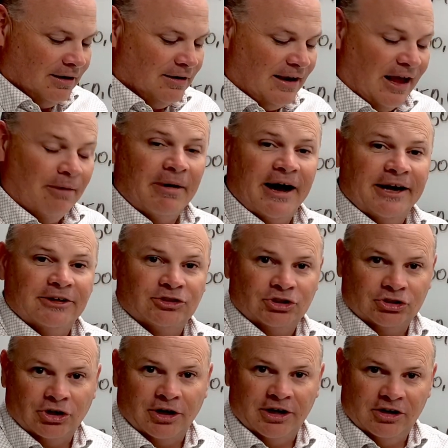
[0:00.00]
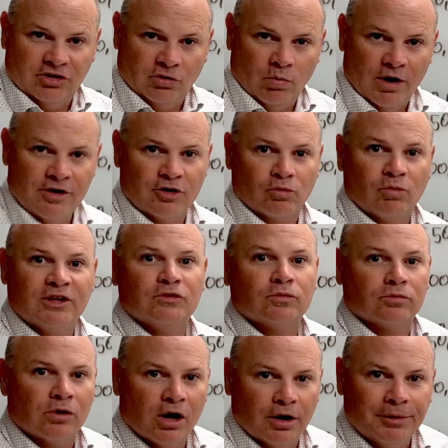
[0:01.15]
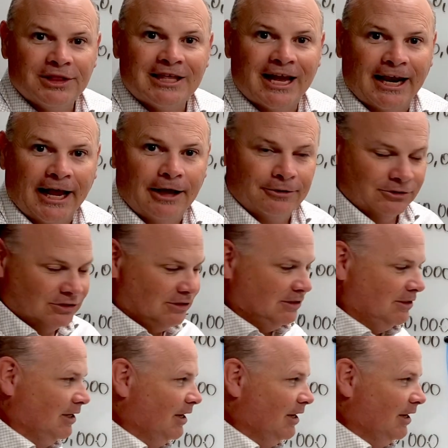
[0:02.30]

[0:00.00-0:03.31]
Now buyers are starting to wonder what's wrong with that house.